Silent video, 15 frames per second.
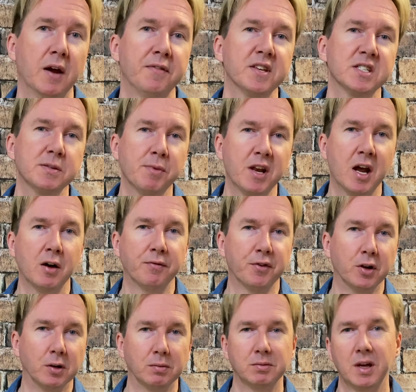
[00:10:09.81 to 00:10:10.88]
If this has been
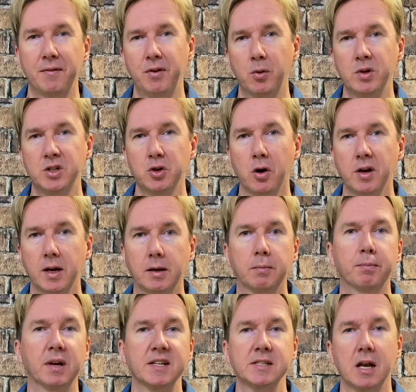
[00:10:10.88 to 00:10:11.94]
helpful, if you enjoyed
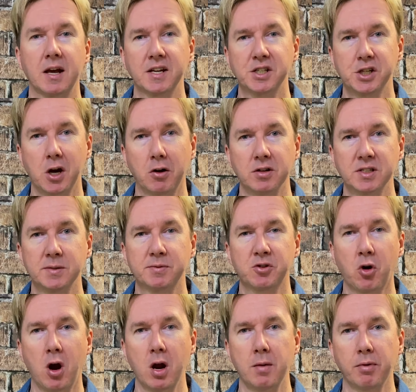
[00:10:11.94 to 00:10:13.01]
it, please like, share, and
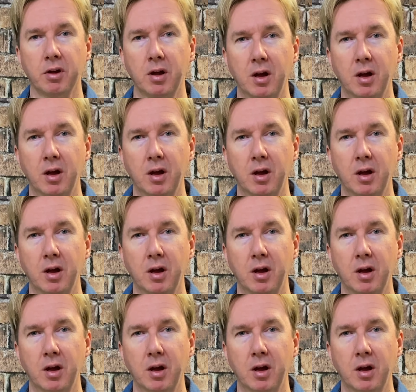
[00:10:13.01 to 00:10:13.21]
subscribe.